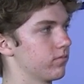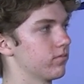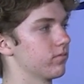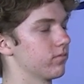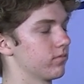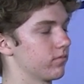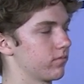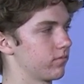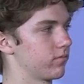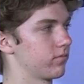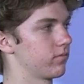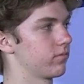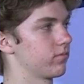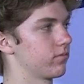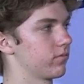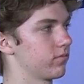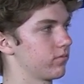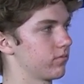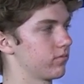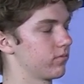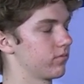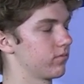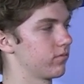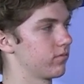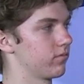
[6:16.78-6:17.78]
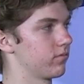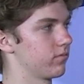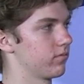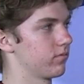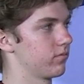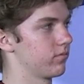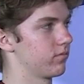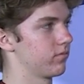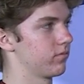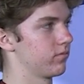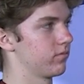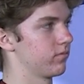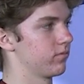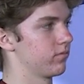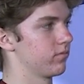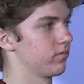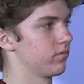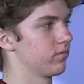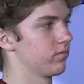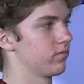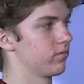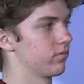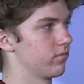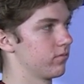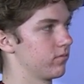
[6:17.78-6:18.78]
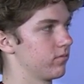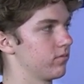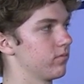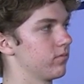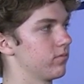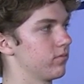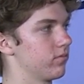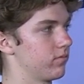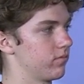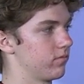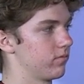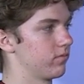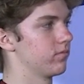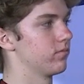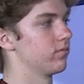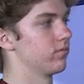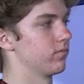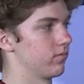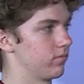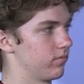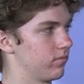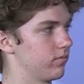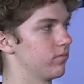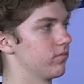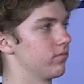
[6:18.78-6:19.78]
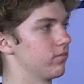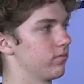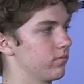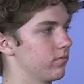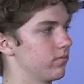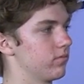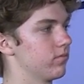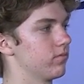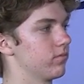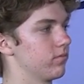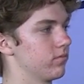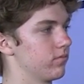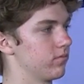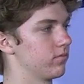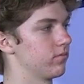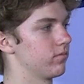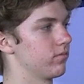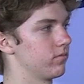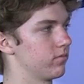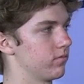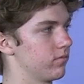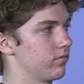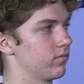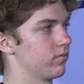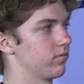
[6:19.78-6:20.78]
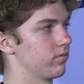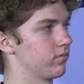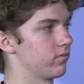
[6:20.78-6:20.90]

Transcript: This person isn't speaking.